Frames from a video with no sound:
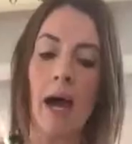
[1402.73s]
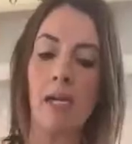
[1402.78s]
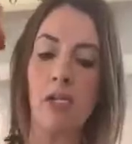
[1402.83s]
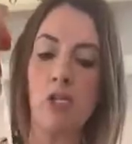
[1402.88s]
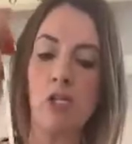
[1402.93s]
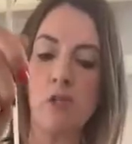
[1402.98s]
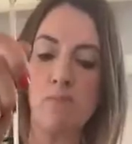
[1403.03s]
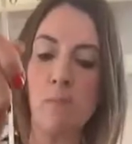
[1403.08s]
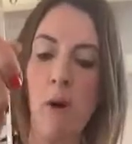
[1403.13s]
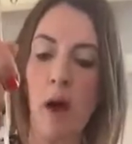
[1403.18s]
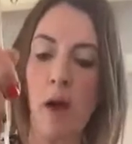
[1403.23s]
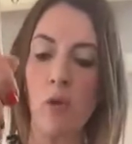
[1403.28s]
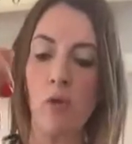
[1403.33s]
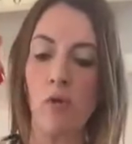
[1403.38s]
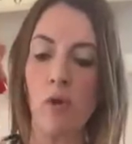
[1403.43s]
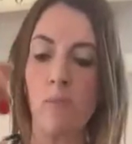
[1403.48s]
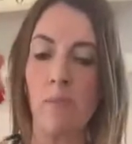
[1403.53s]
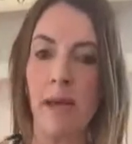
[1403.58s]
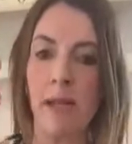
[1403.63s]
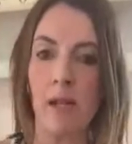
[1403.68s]
and just
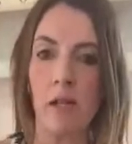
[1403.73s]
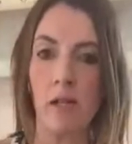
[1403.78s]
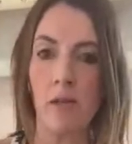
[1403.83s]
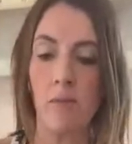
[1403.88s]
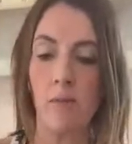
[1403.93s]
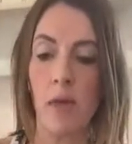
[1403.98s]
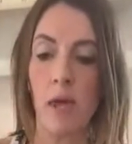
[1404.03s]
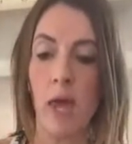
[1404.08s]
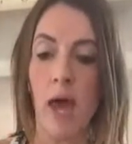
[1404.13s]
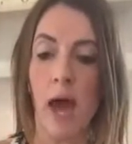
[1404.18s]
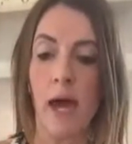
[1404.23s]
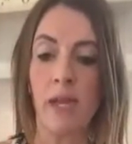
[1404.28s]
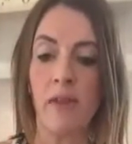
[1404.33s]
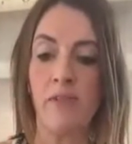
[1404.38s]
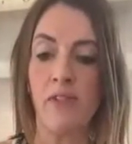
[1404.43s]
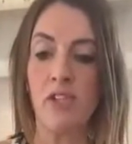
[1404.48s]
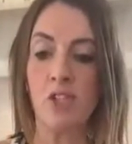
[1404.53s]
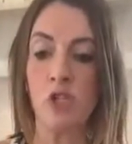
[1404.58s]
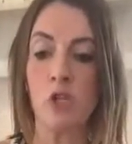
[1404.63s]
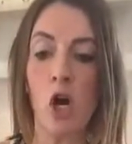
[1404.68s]
poke the middle. And
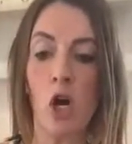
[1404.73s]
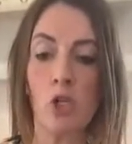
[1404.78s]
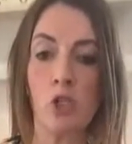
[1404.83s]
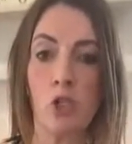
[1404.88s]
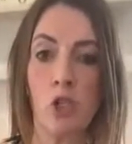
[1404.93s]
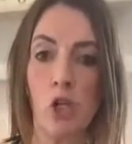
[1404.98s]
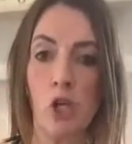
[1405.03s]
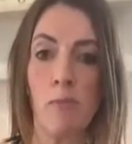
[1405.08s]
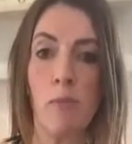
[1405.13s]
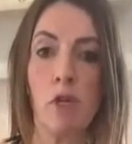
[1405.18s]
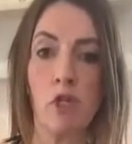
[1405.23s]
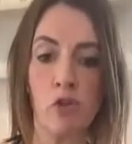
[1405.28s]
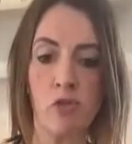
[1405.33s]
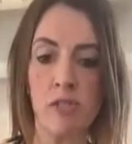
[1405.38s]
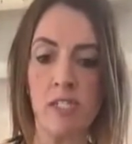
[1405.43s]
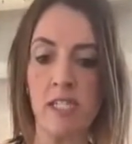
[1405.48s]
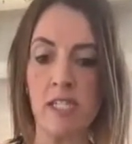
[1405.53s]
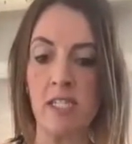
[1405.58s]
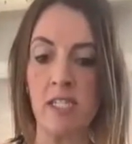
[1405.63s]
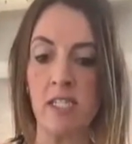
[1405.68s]
if there's not too much
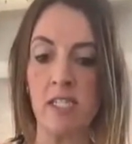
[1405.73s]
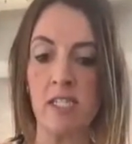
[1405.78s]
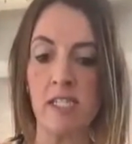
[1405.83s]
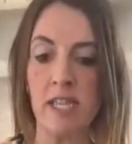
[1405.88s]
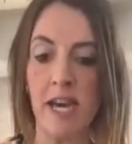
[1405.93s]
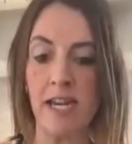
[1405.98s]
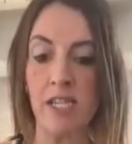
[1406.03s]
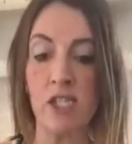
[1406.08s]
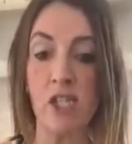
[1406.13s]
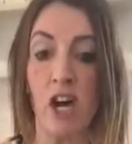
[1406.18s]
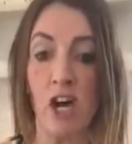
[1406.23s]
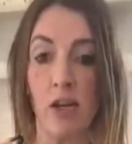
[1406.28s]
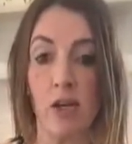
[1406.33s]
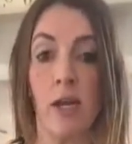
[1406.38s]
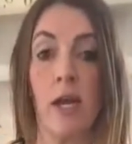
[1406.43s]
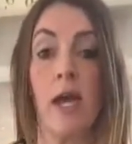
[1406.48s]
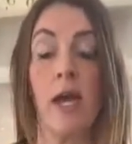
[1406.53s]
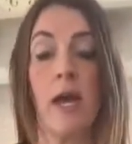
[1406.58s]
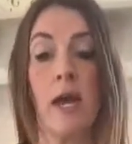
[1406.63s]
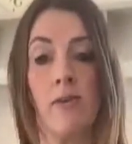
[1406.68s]
resistance, they're
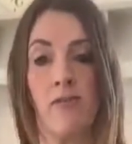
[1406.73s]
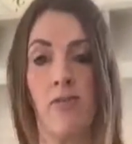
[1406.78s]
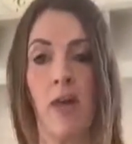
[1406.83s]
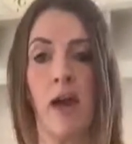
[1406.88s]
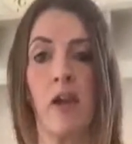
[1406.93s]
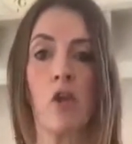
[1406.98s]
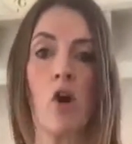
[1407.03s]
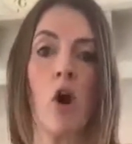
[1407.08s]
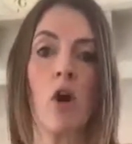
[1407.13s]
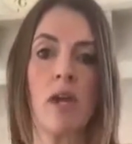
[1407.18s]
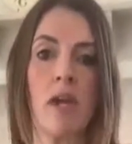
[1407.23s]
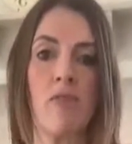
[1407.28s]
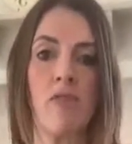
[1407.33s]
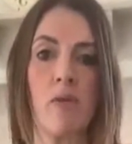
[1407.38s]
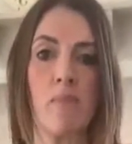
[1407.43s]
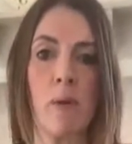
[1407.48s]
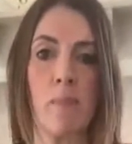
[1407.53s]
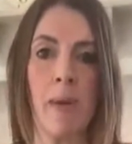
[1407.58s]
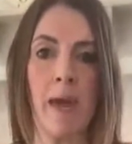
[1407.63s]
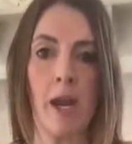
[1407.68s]
done. If they're not, give
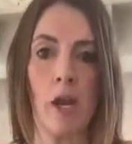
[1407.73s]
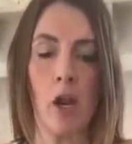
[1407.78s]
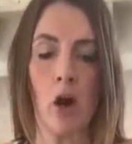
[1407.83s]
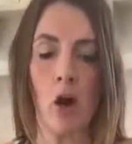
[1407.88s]
them a bit